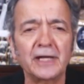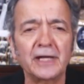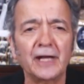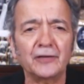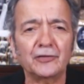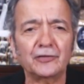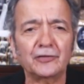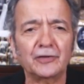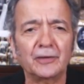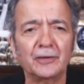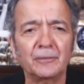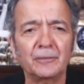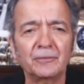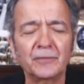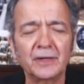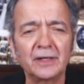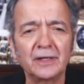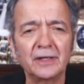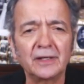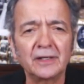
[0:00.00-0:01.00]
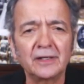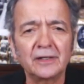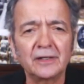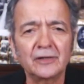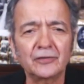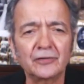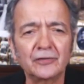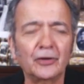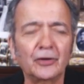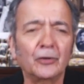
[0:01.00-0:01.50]
are against him.
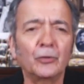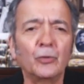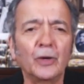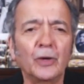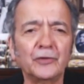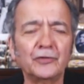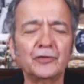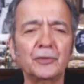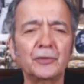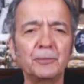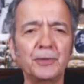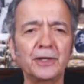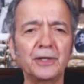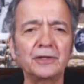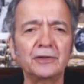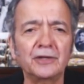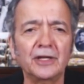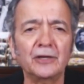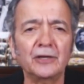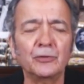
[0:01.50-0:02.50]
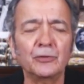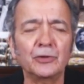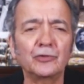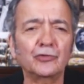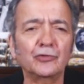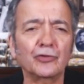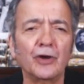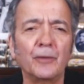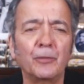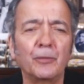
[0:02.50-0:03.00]
So what's the big thing with
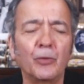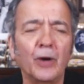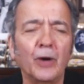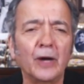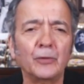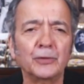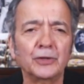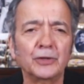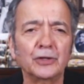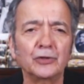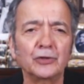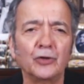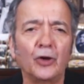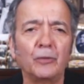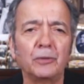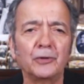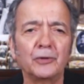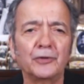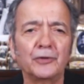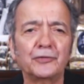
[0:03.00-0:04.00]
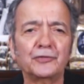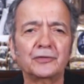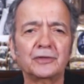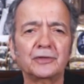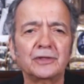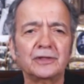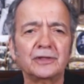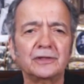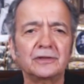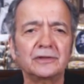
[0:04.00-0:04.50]
Trump? Why would the globalists
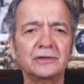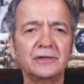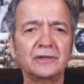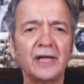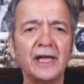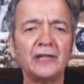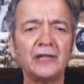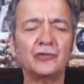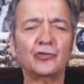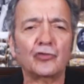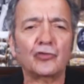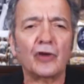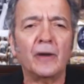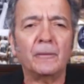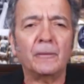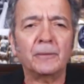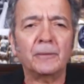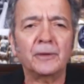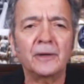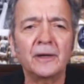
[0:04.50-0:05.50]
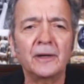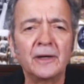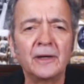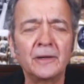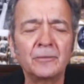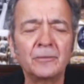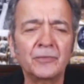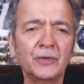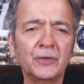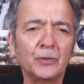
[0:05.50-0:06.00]
hate Trump?
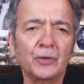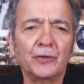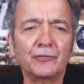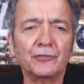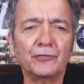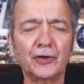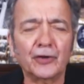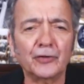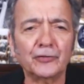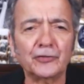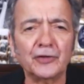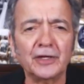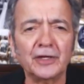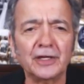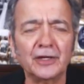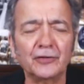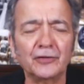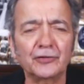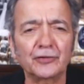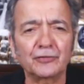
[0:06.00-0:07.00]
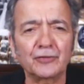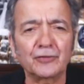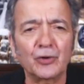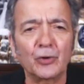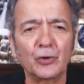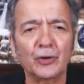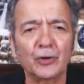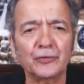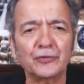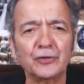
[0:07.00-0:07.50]
Well, the first thing is, of
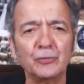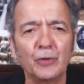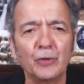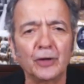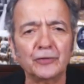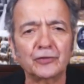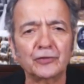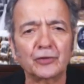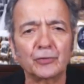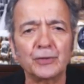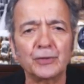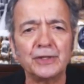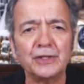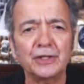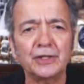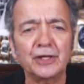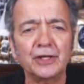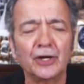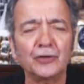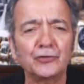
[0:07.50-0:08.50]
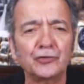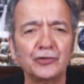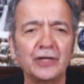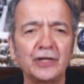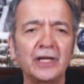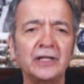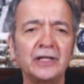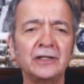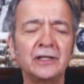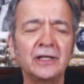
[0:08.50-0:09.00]
course, he wants to
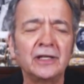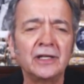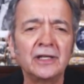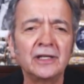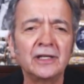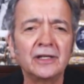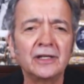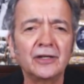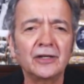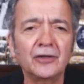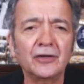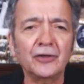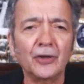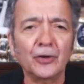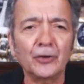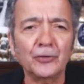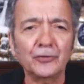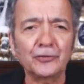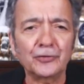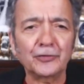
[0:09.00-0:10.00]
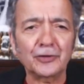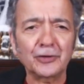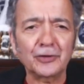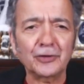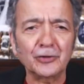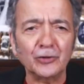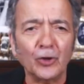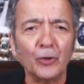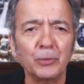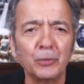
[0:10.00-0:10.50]
renegotiate those
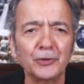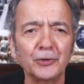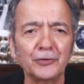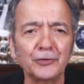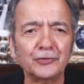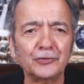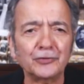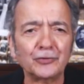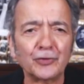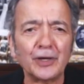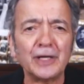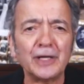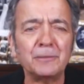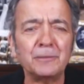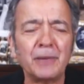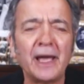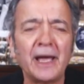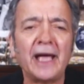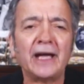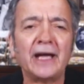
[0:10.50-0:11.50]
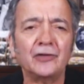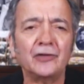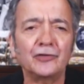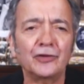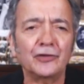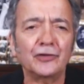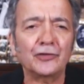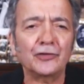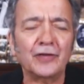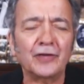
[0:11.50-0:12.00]
globalist trade
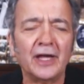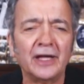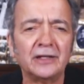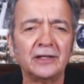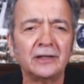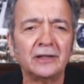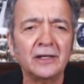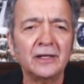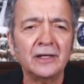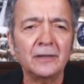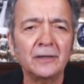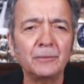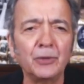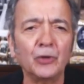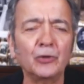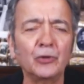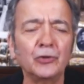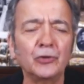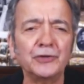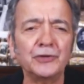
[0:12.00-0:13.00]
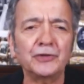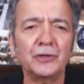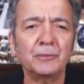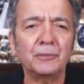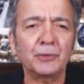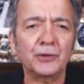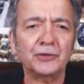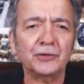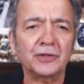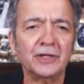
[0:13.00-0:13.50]
packages that Bill
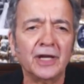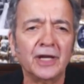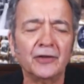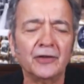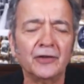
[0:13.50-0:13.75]
Clinton put